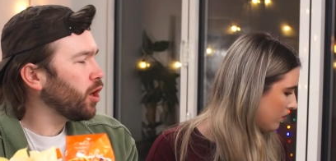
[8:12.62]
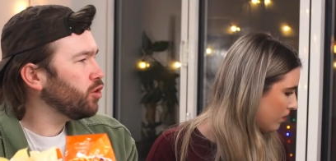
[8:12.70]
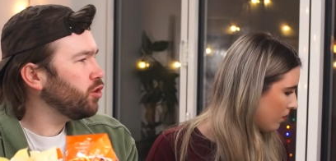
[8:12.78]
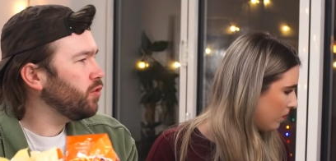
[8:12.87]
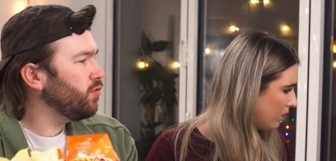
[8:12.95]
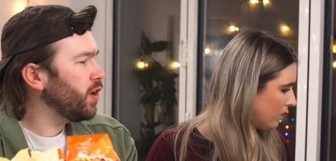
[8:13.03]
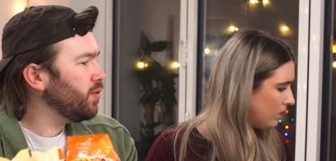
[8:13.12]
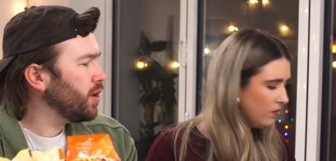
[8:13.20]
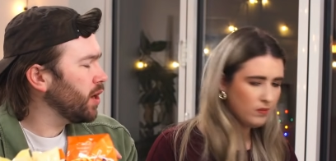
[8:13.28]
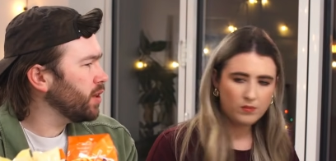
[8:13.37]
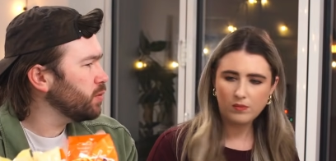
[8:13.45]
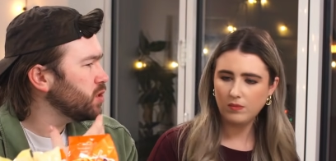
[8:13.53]
Speaker 1: I do feel
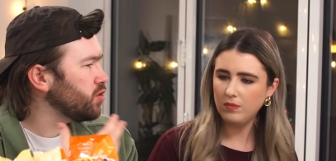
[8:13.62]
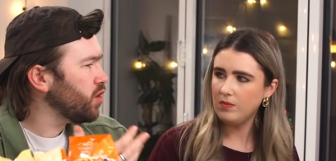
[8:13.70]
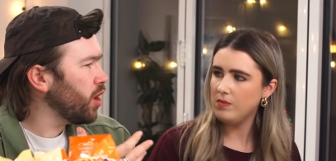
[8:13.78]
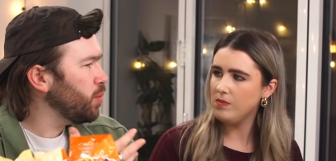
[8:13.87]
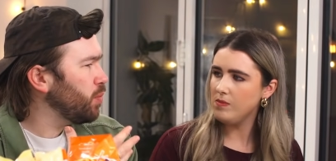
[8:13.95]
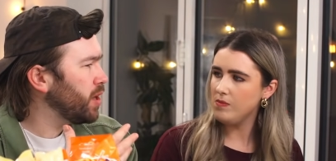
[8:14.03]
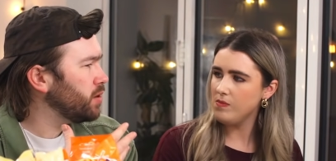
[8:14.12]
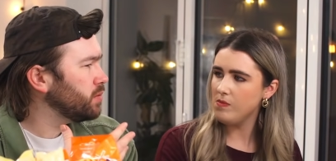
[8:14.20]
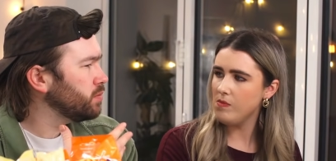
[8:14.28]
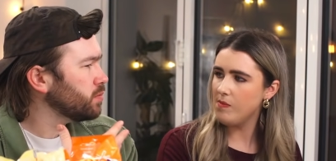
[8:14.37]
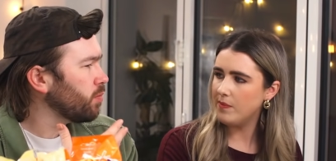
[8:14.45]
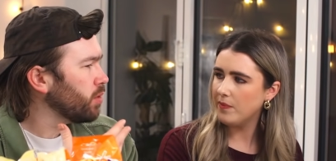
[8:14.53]
like there was a time when
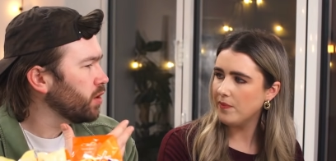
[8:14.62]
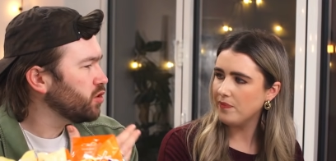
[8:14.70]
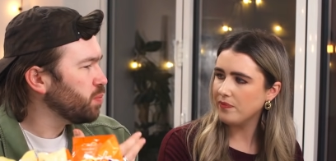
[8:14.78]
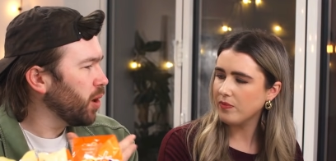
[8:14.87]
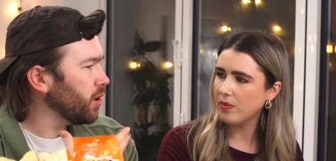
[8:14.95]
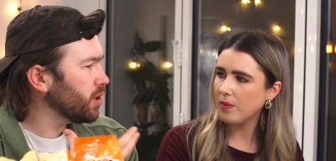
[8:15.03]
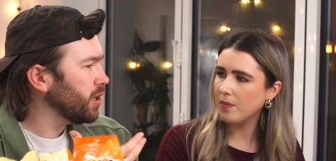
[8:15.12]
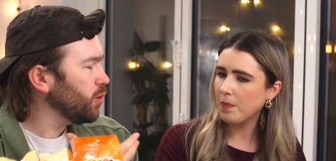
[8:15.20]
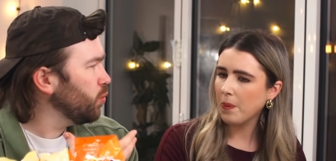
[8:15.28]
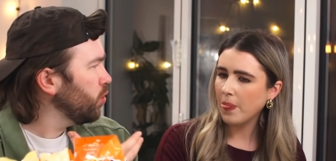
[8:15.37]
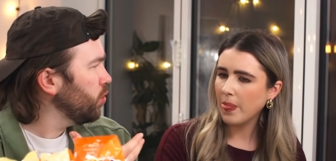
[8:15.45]
sparkling